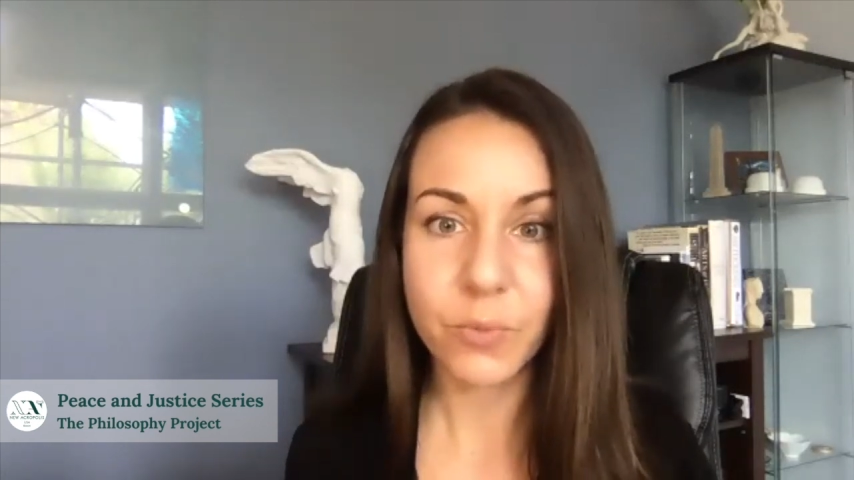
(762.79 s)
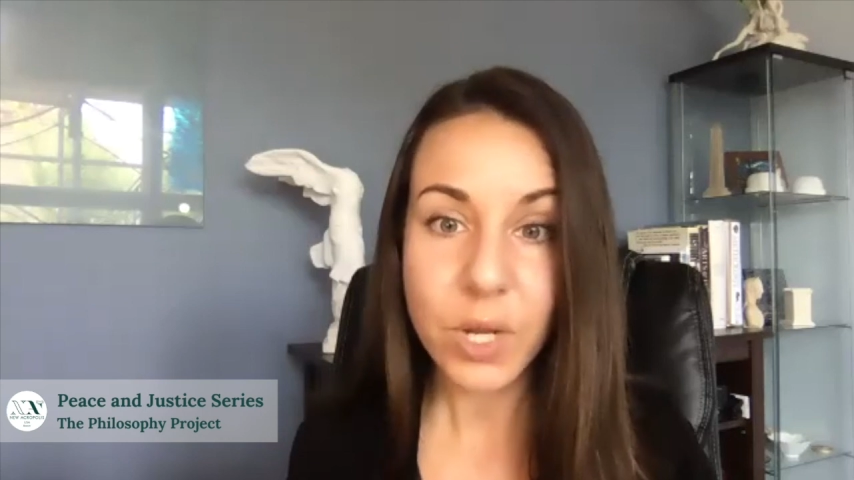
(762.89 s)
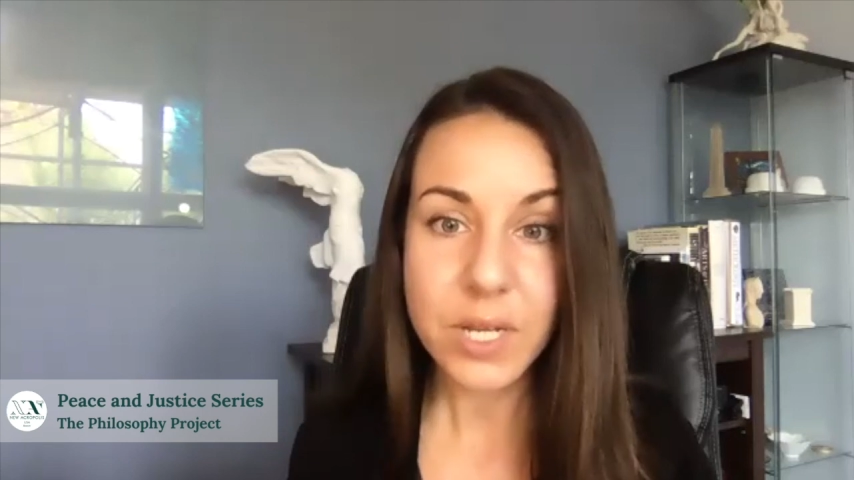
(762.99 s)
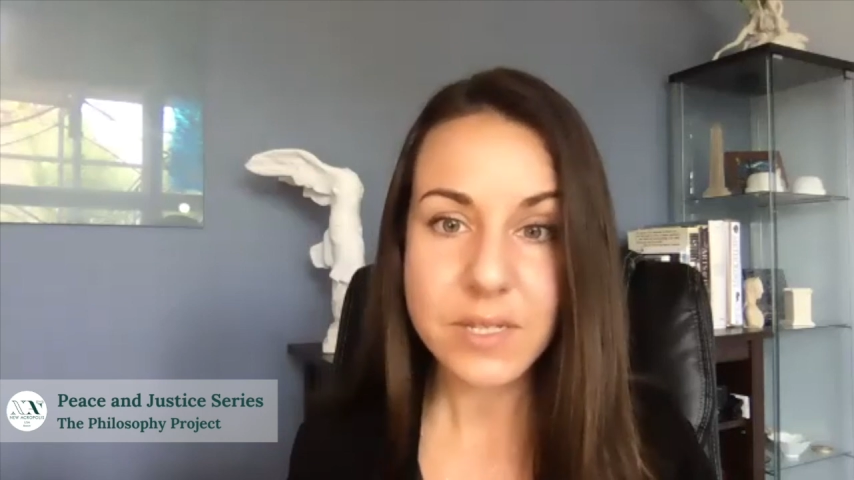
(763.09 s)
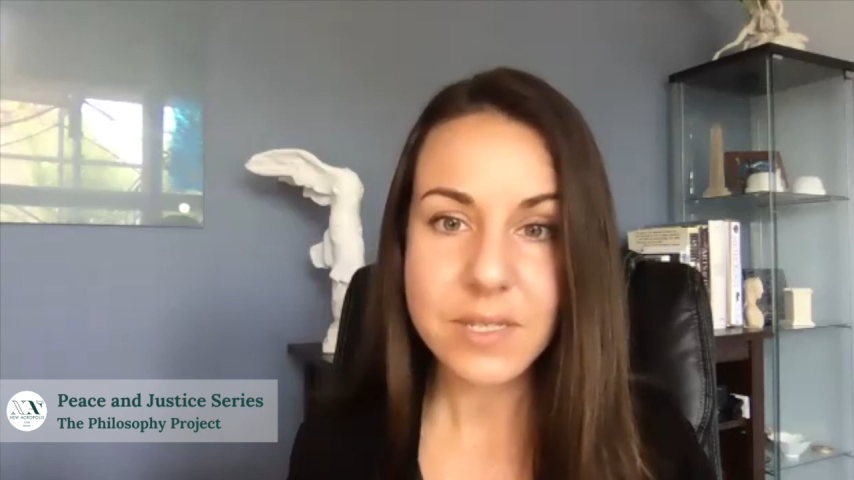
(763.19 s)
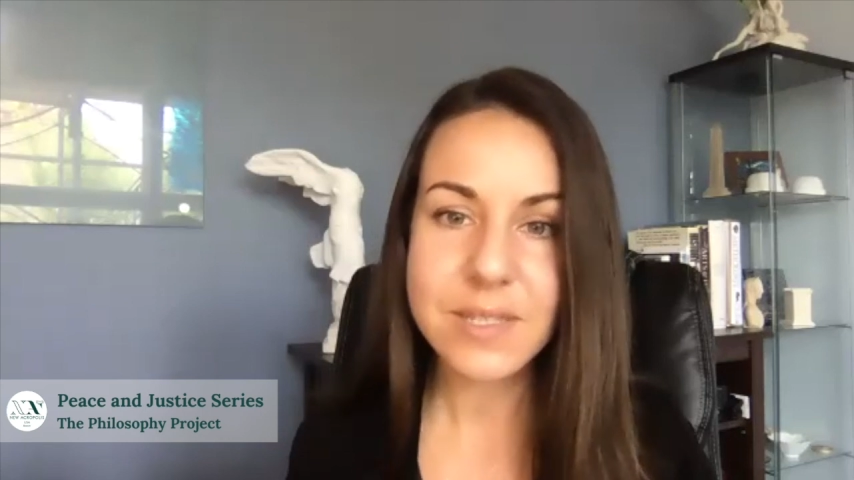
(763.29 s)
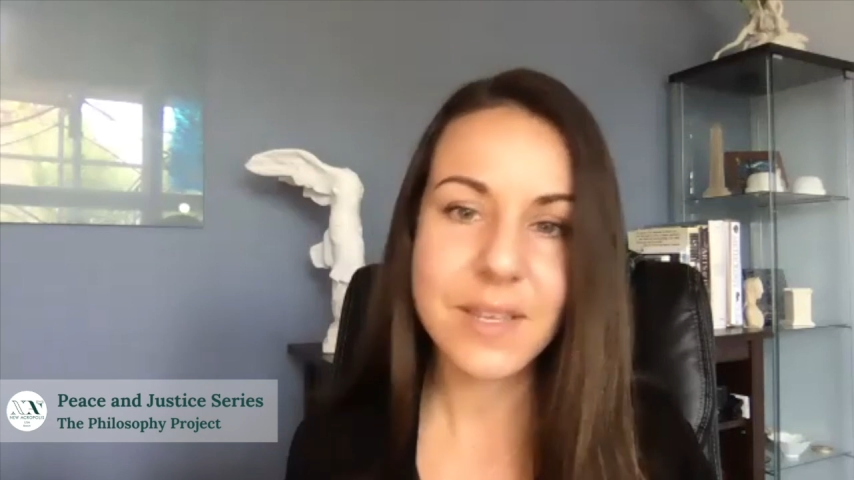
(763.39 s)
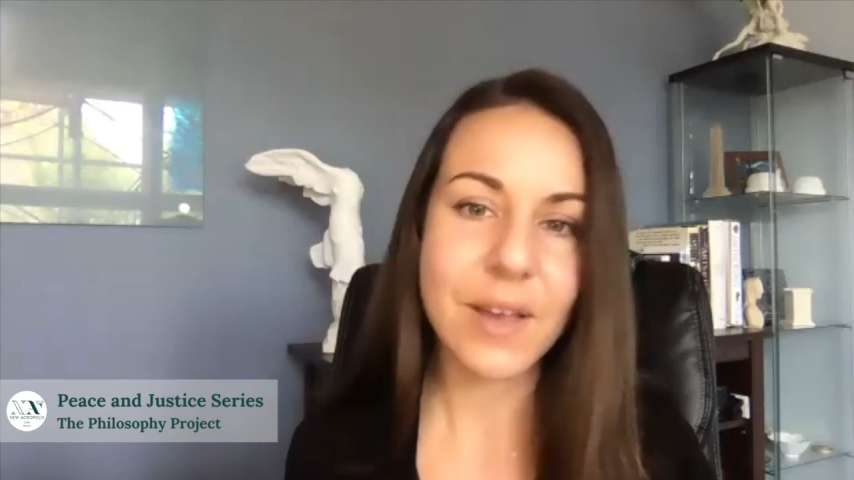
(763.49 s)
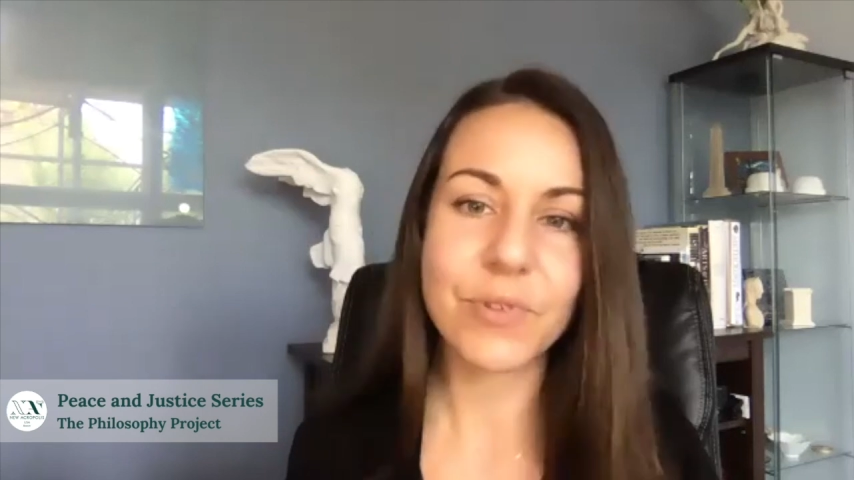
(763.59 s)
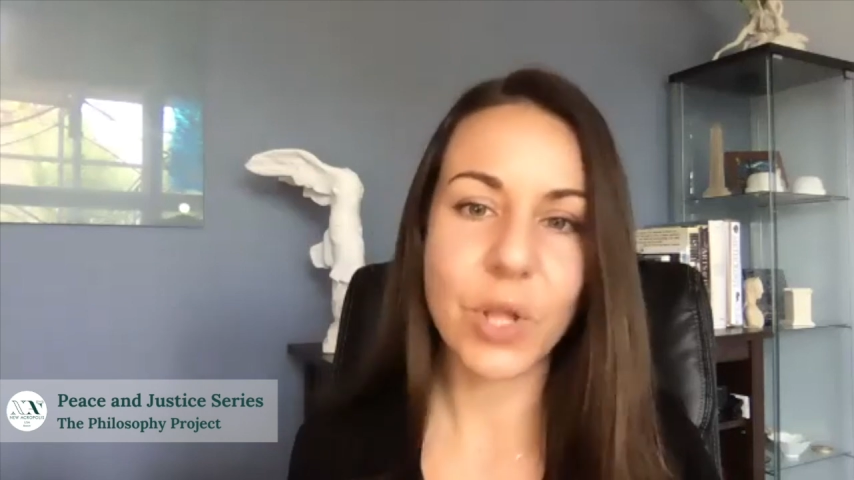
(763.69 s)
was
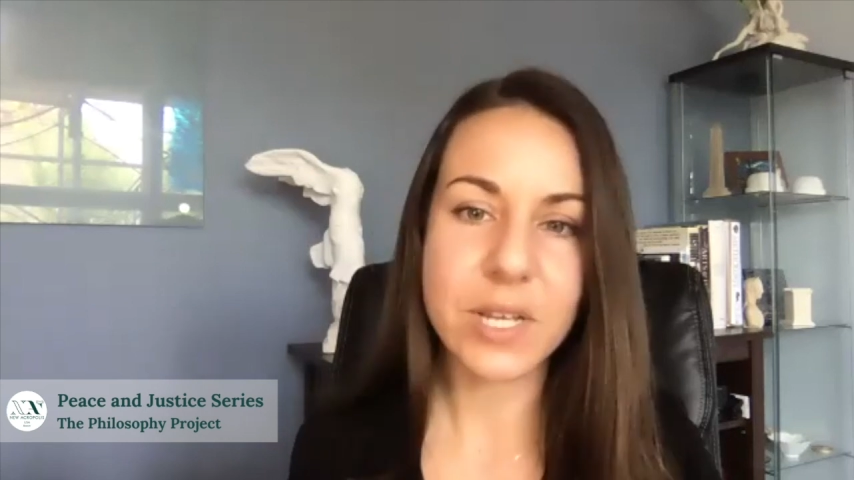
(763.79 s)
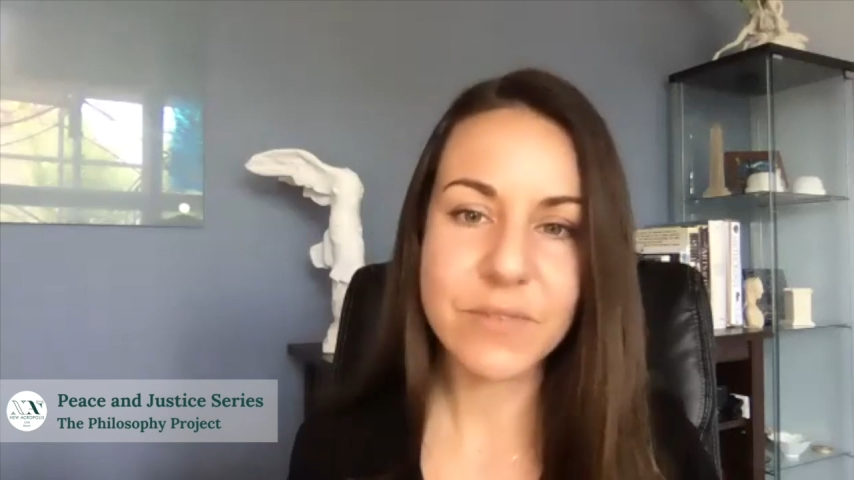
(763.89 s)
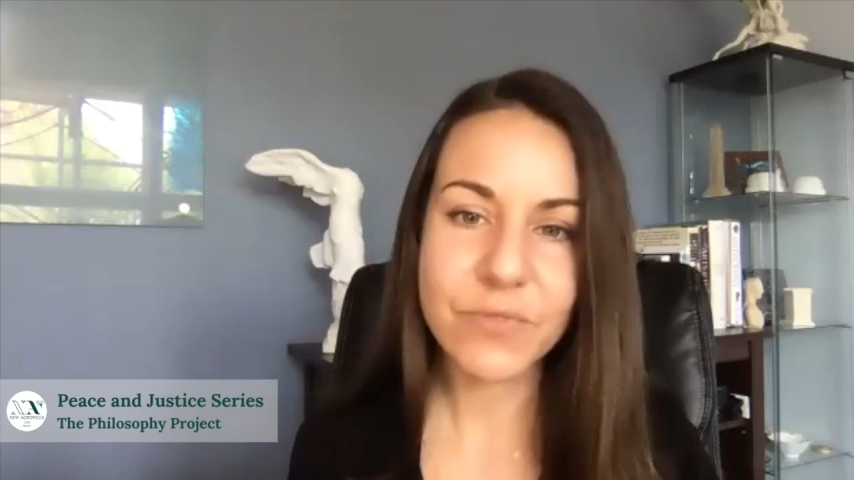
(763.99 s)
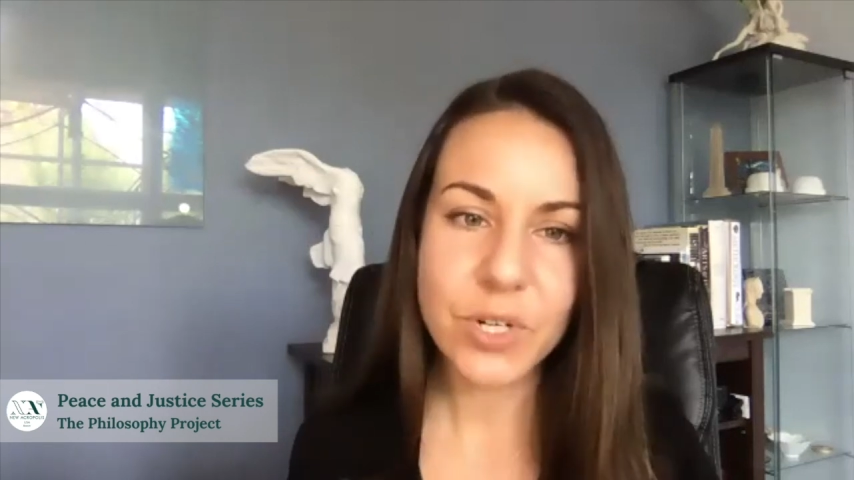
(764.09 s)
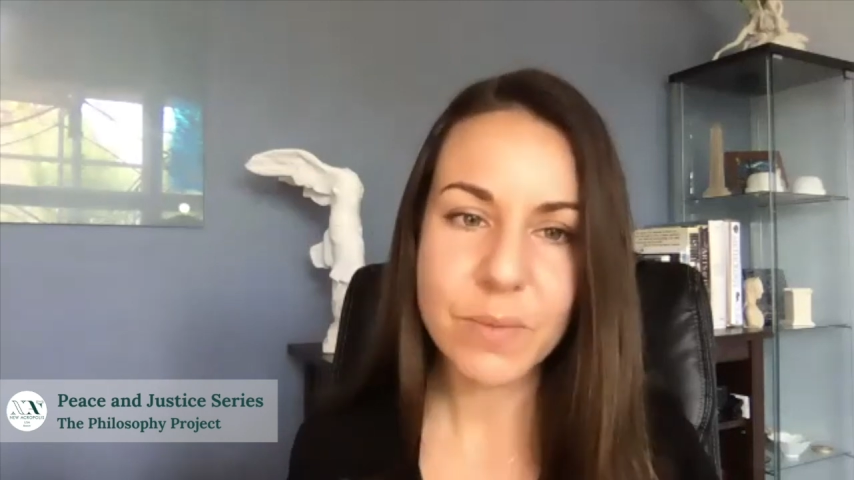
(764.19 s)
a philosopher,